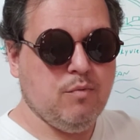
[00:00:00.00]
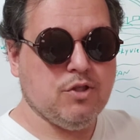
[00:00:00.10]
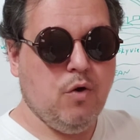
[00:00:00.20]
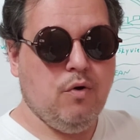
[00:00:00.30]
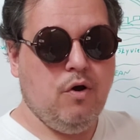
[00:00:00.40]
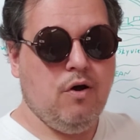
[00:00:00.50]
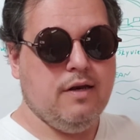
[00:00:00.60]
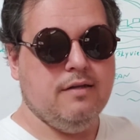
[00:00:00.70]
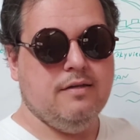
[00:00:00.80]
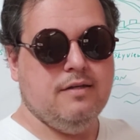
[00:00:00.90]
What's going
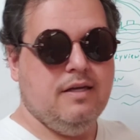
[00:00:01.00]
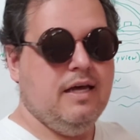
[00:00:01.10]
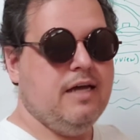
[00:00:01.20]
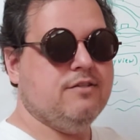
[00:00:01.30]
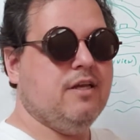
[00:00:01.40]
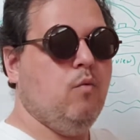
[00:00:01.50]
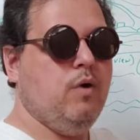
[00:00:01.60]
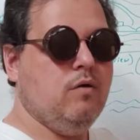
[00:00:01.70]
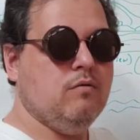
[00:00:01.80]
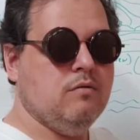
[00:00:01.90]
on? I say,
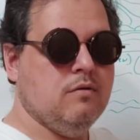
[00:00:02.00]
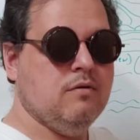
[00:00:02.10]
well,